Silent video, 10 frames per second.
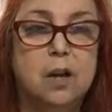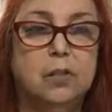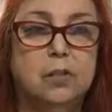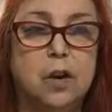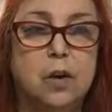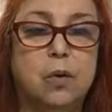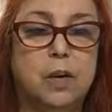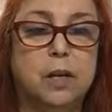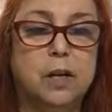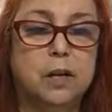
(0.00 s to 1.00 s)
So
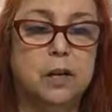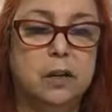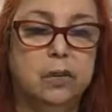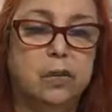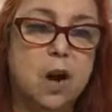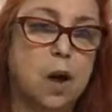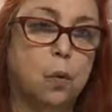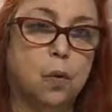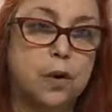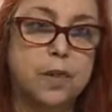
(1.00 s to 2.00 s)
it is not
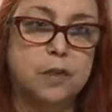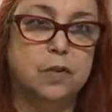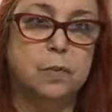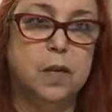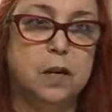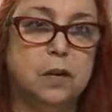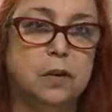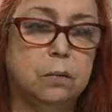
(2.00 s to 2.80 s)
worth it to me